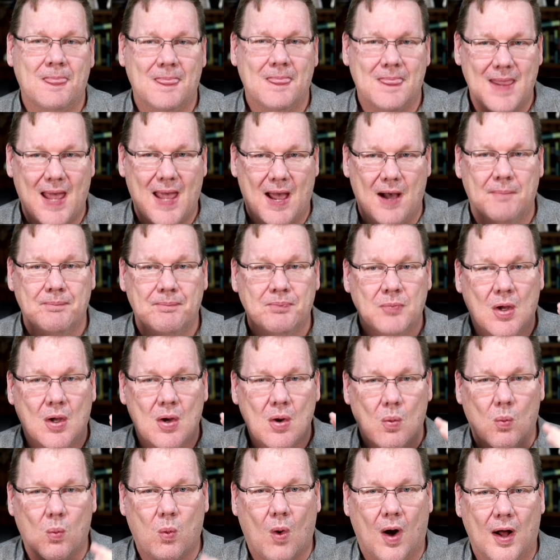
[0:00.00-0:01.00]
Now,
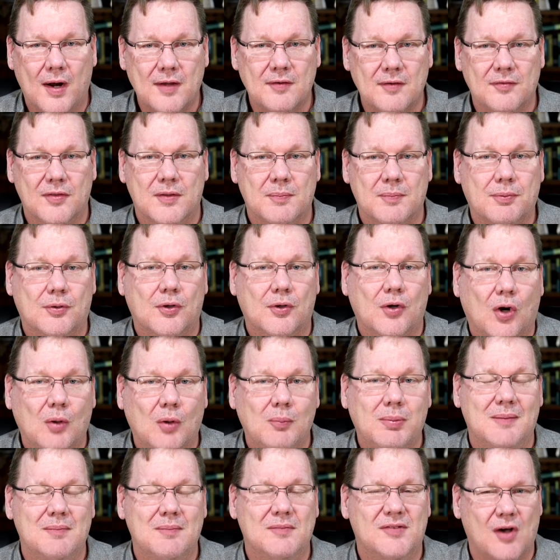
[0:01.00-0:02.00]
one of the
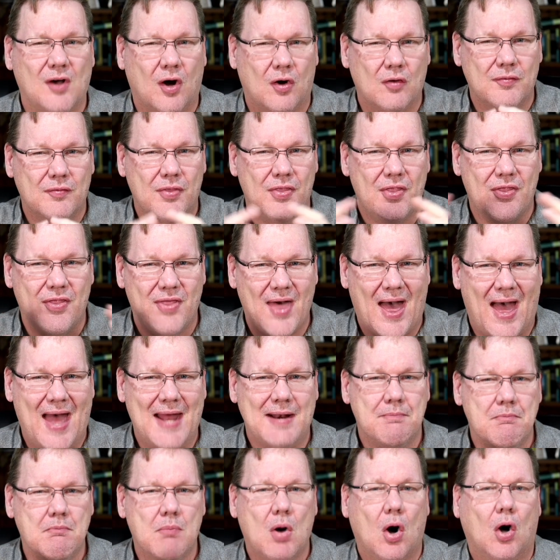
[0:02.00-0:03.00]
problems of
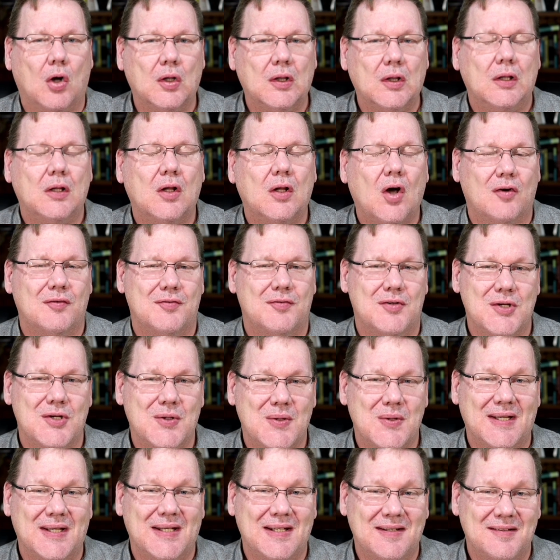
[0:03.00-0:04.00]
that model of
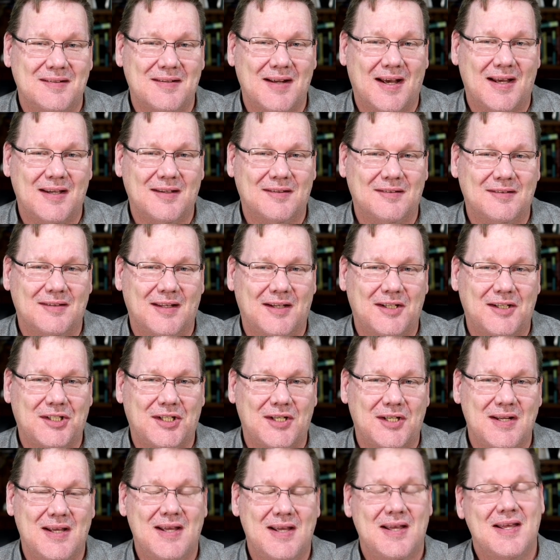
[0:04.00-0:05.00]
doing an intake
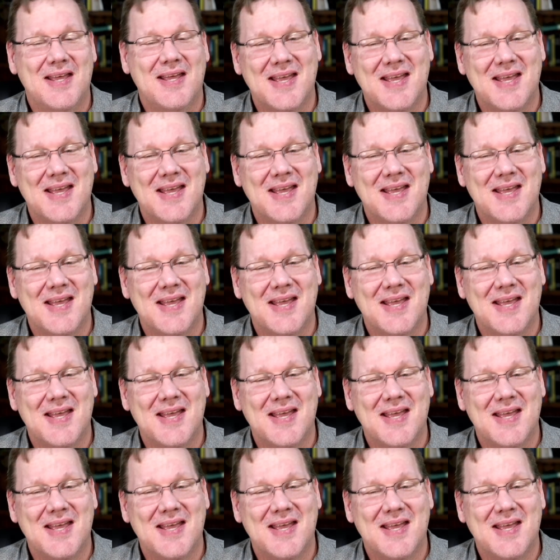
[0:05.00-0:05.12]
session